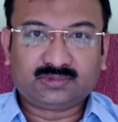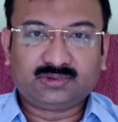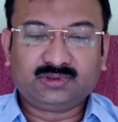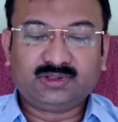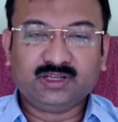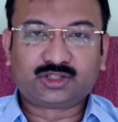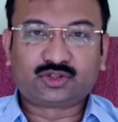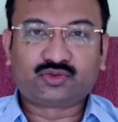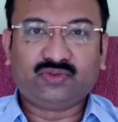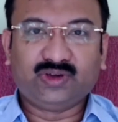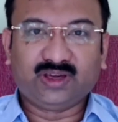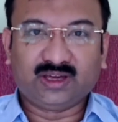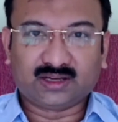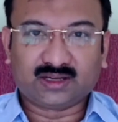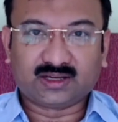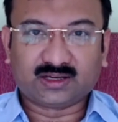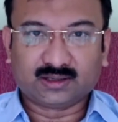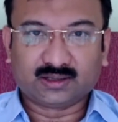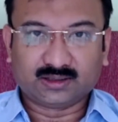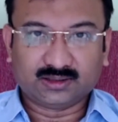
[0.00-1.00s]
This
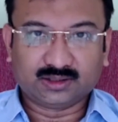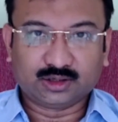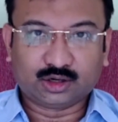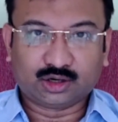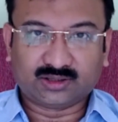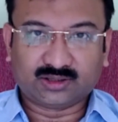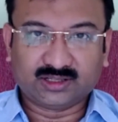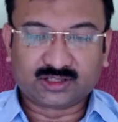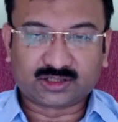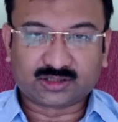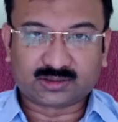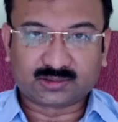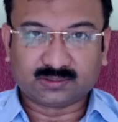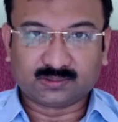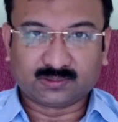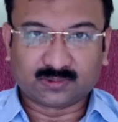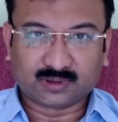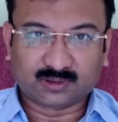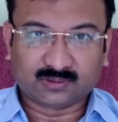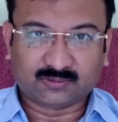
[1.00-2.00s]
week, or this
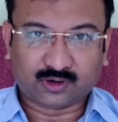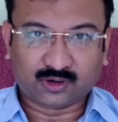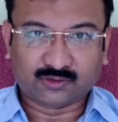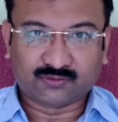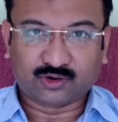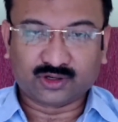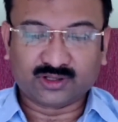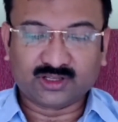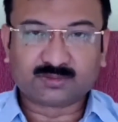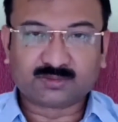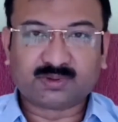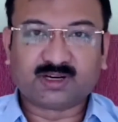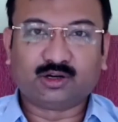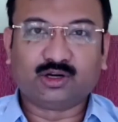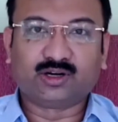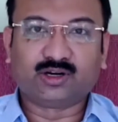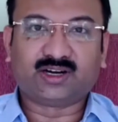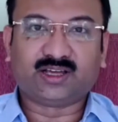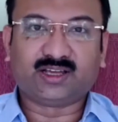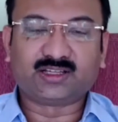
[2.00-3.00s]
for this
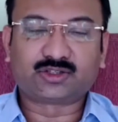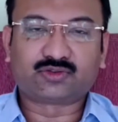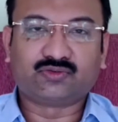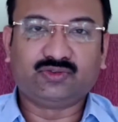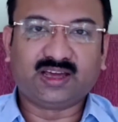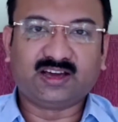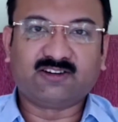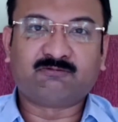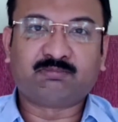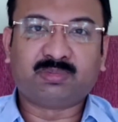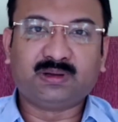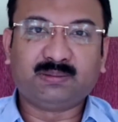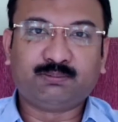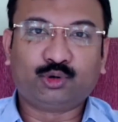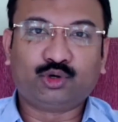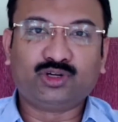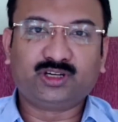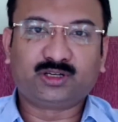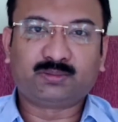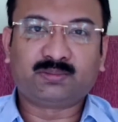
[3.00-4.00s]
particular test, we have
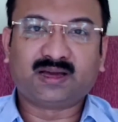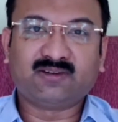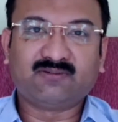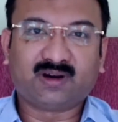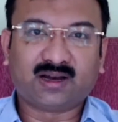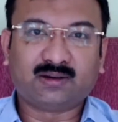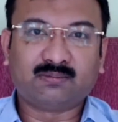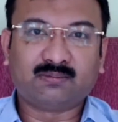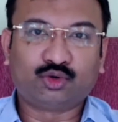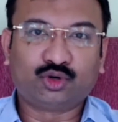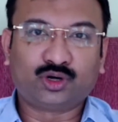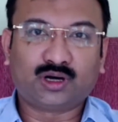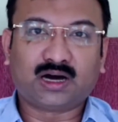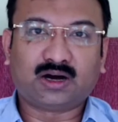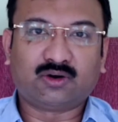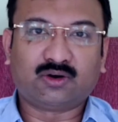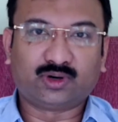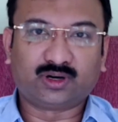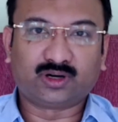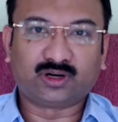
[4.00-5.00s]
preponed it by 1 more
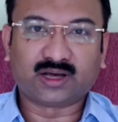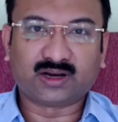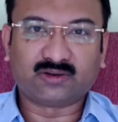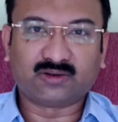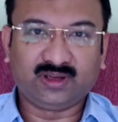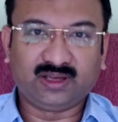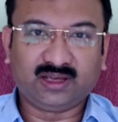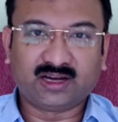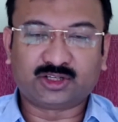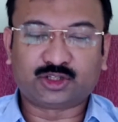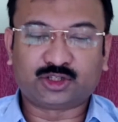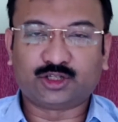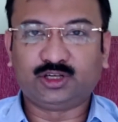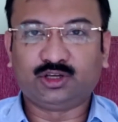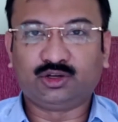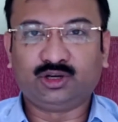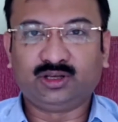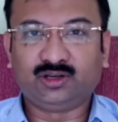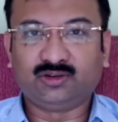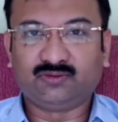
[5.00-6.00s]
hour, and we have
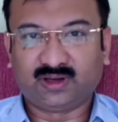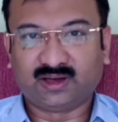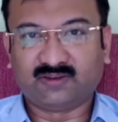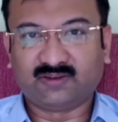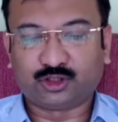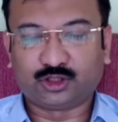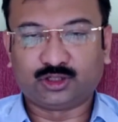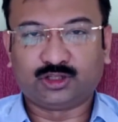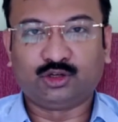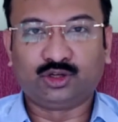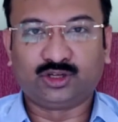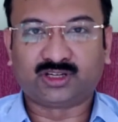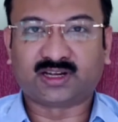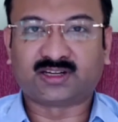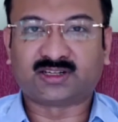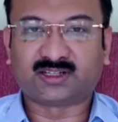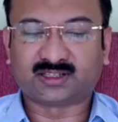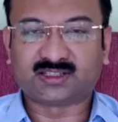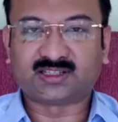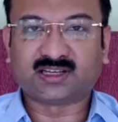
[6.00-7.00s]
scheduled it
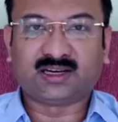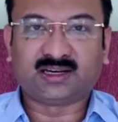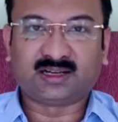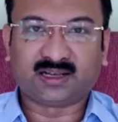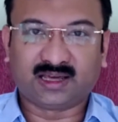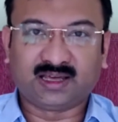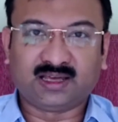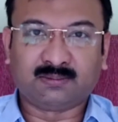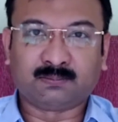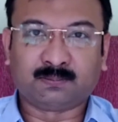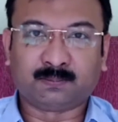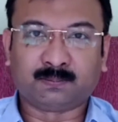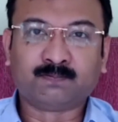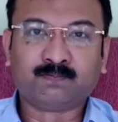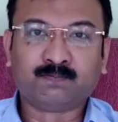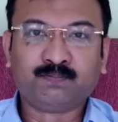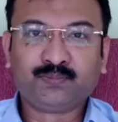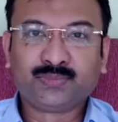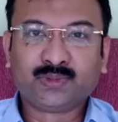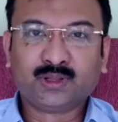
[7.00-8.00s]
at 10 a.m.
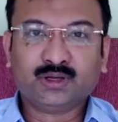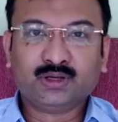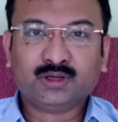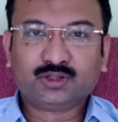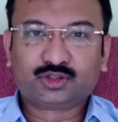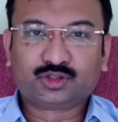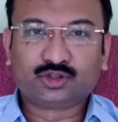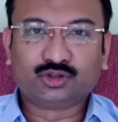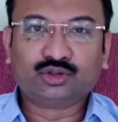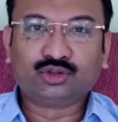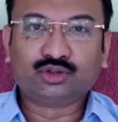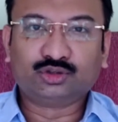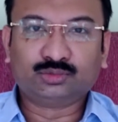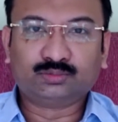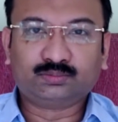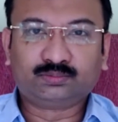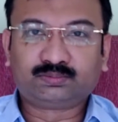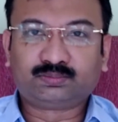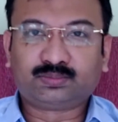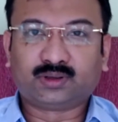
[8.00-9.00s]

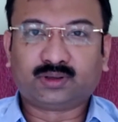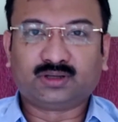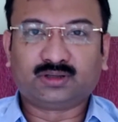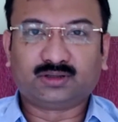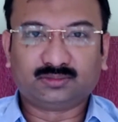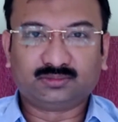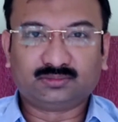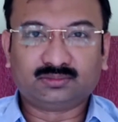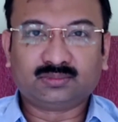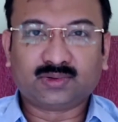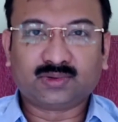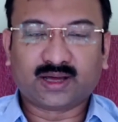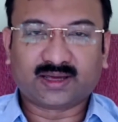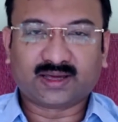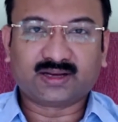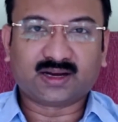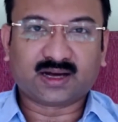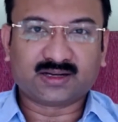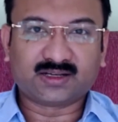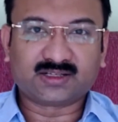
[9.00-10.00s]
So I
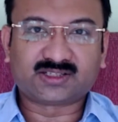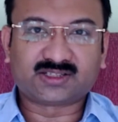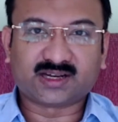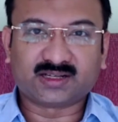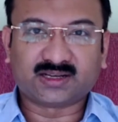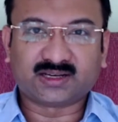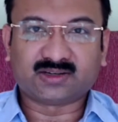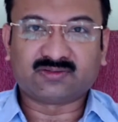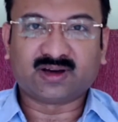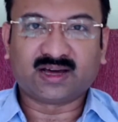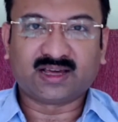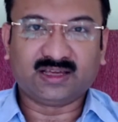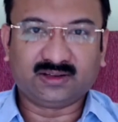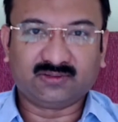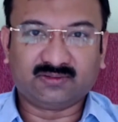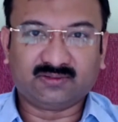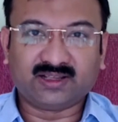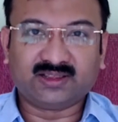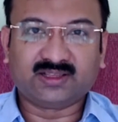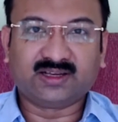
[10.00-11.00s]
can understand that why
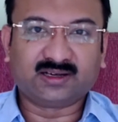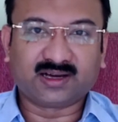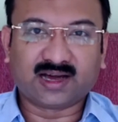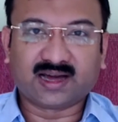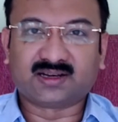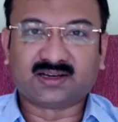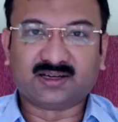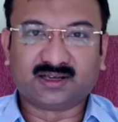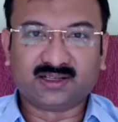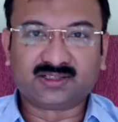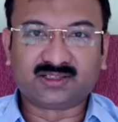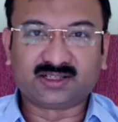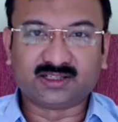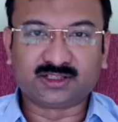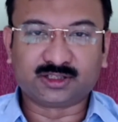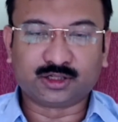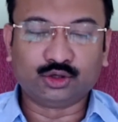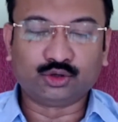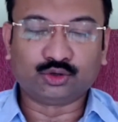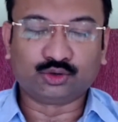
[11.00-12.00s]
the attendance
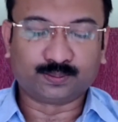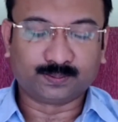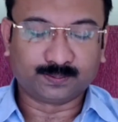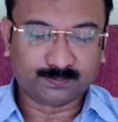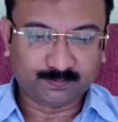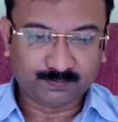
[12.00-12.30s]
is low.